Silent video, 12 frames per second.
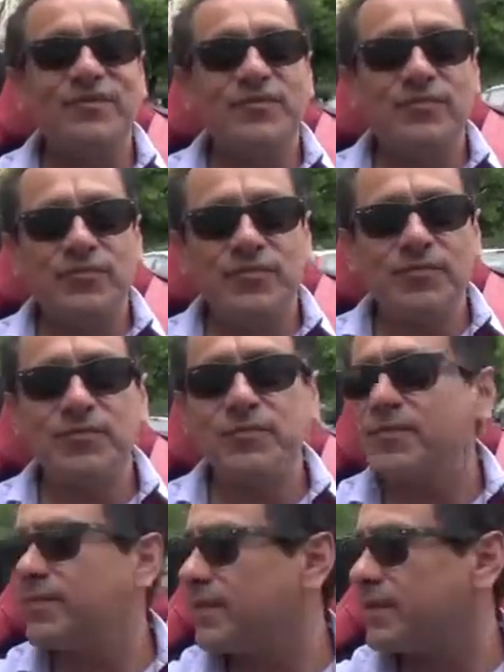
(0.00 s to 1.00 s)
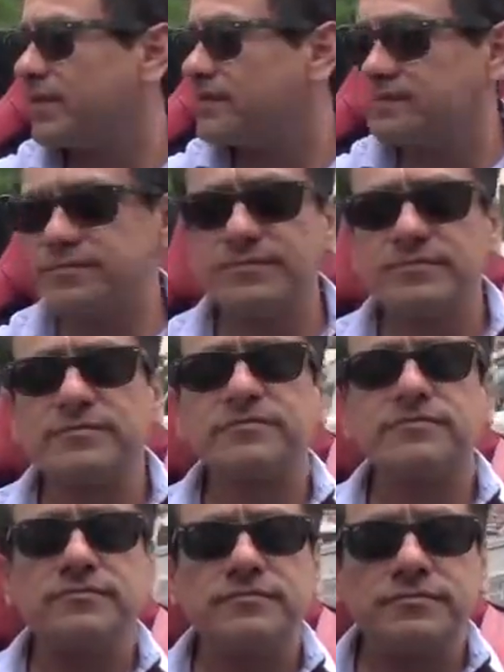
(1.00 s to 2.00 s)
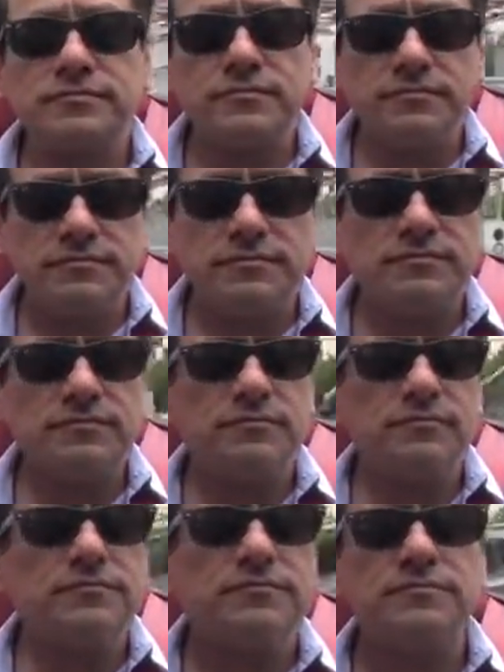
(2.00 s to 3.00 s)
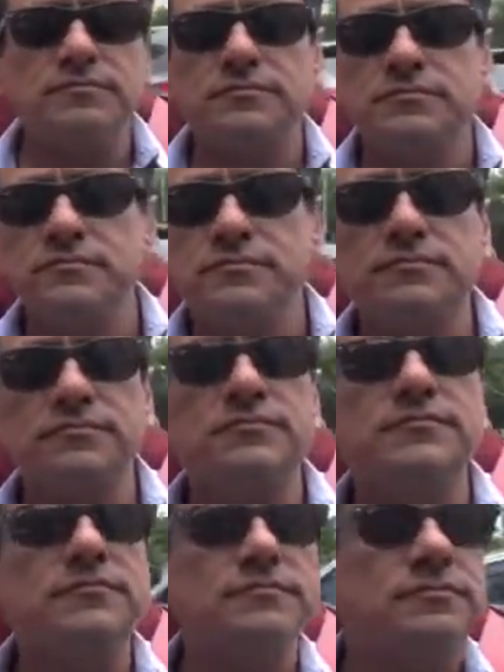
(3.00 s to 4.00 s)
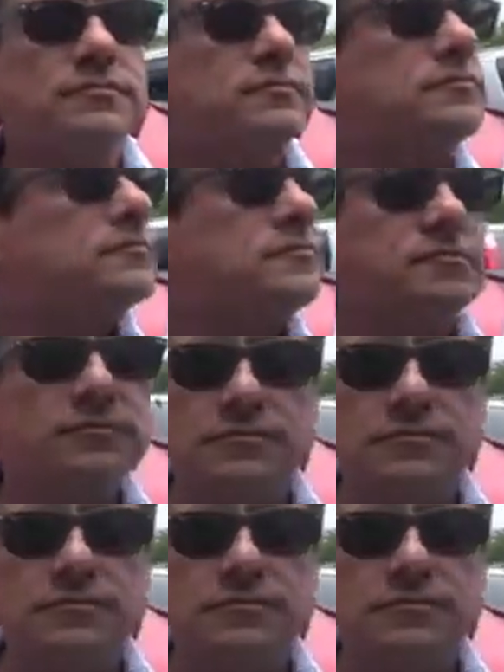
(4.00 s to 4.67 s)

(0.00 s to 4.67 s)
[no speech]